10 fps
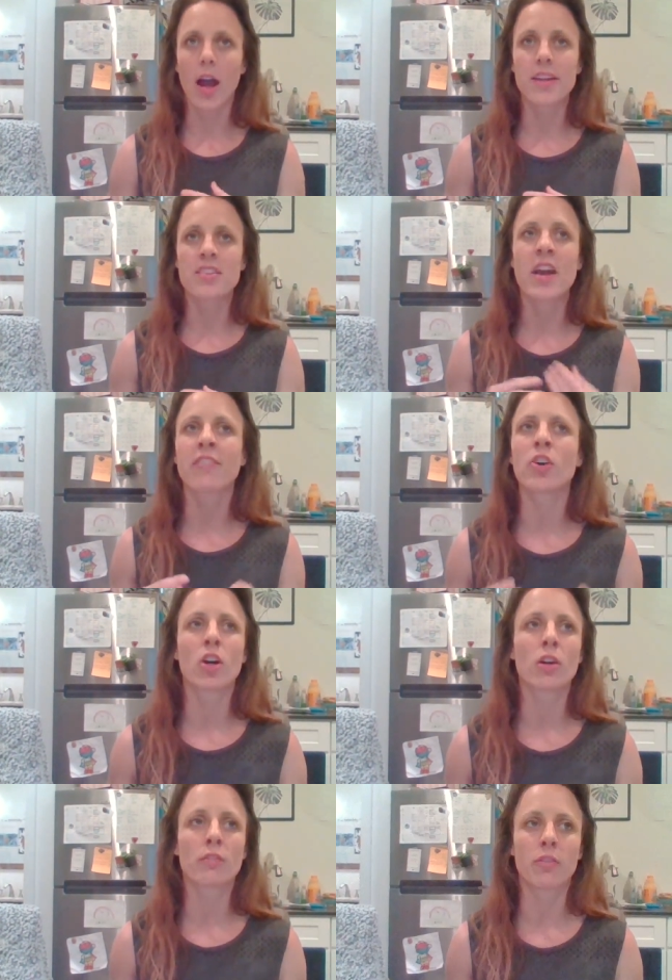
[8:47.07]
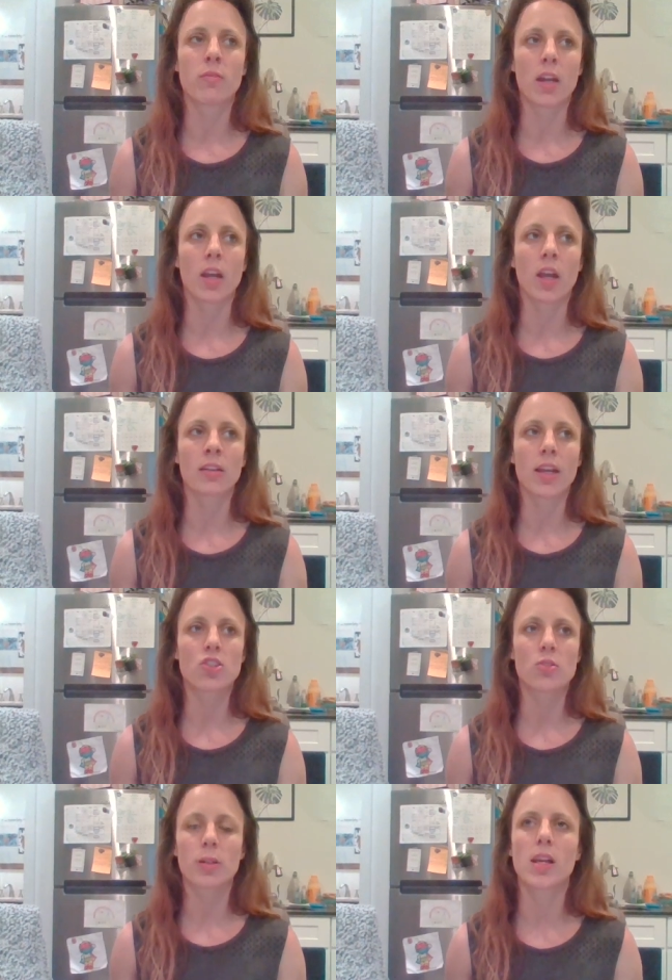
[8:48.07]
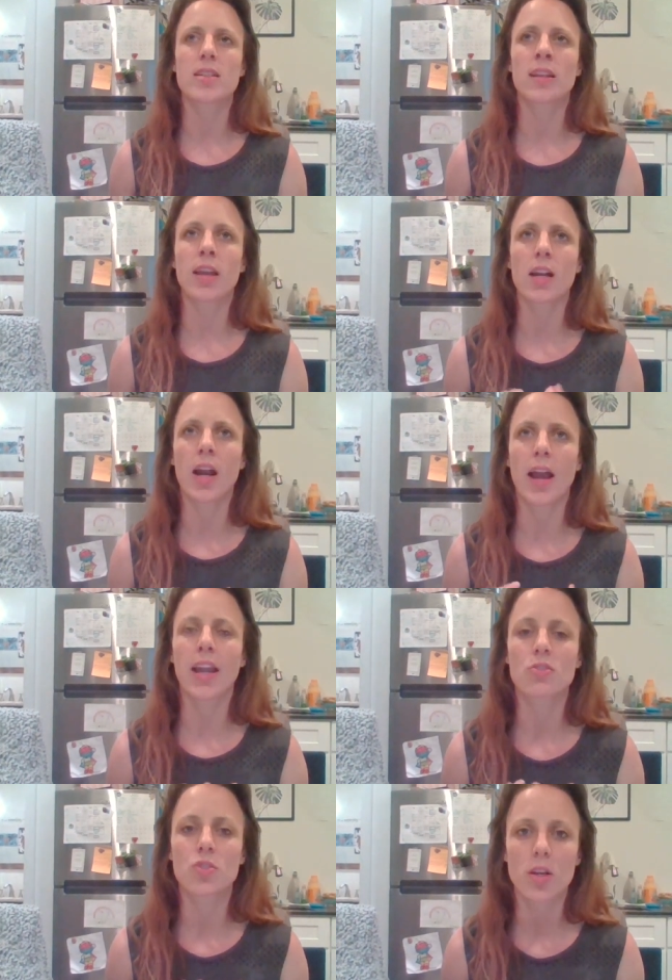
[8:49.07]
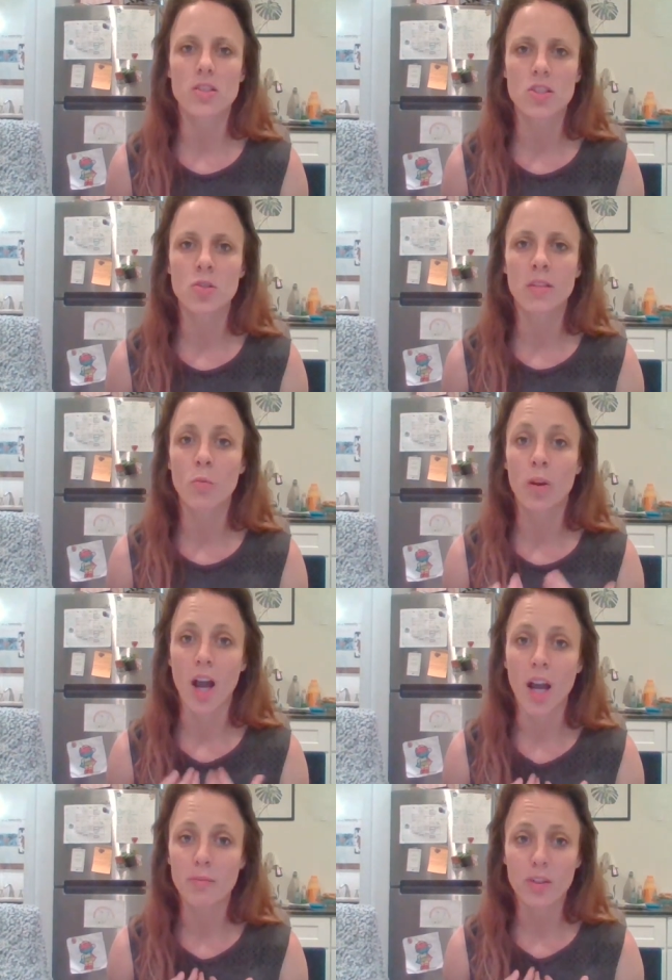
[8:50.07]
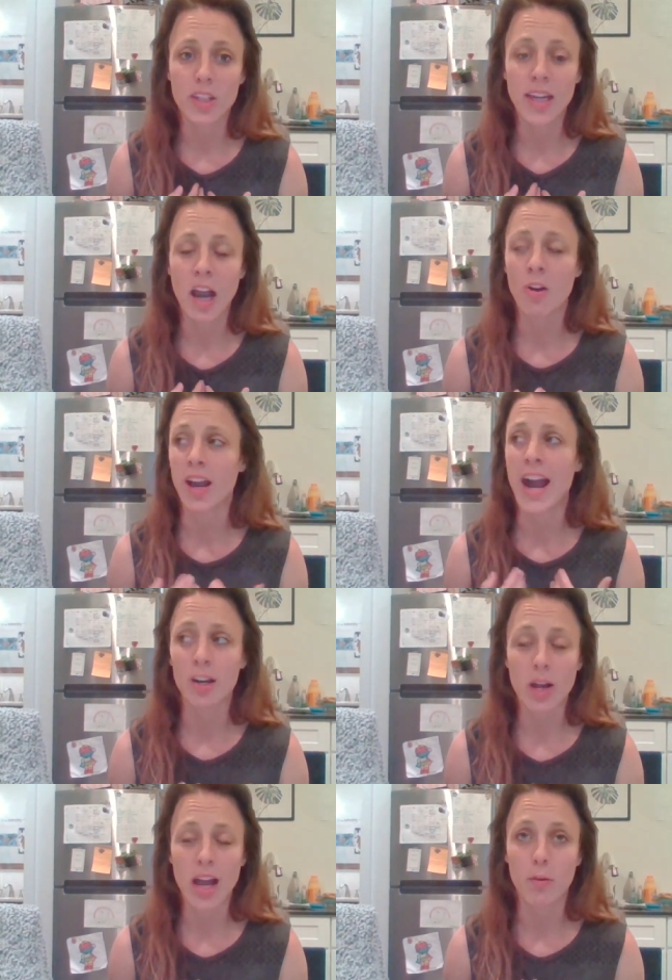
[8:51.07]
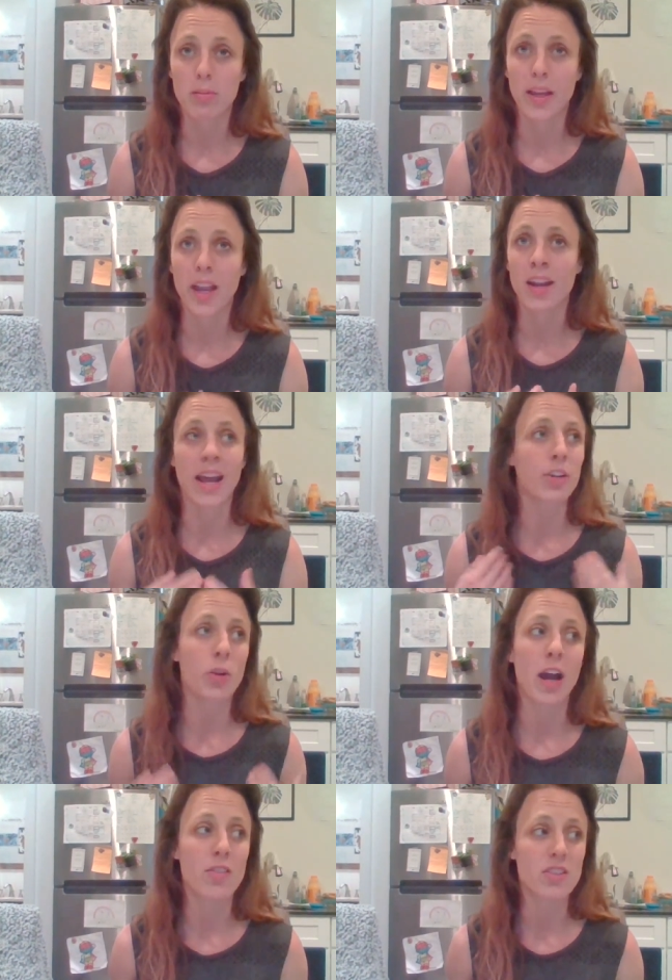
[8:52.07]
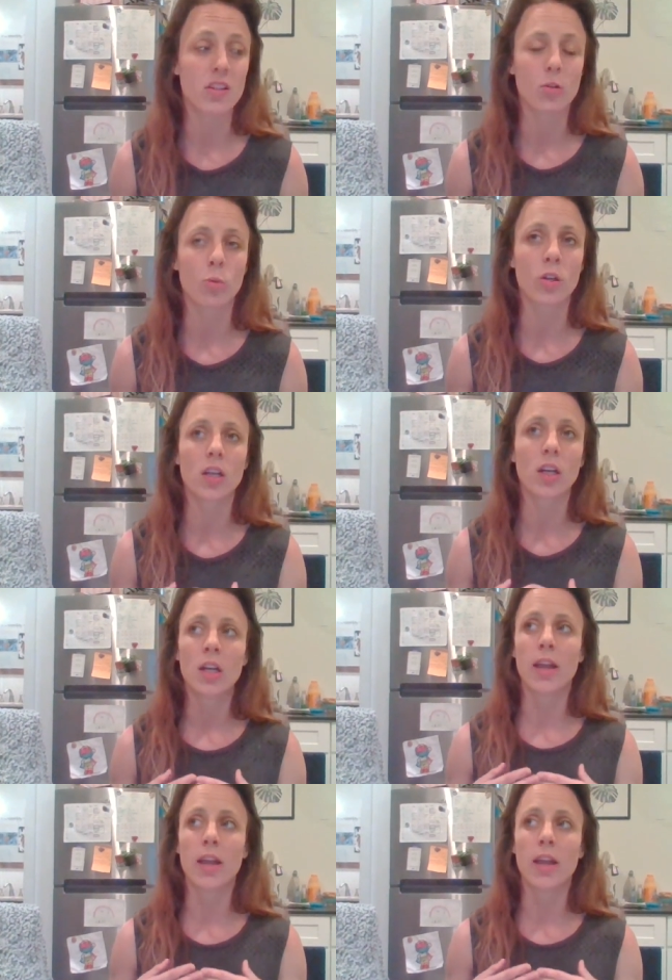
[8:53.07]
I'm never hurt for money. And like just realizing like God, I can trust you even when I'm freaking out and I don't have a plan. I don't know how this is gonna work.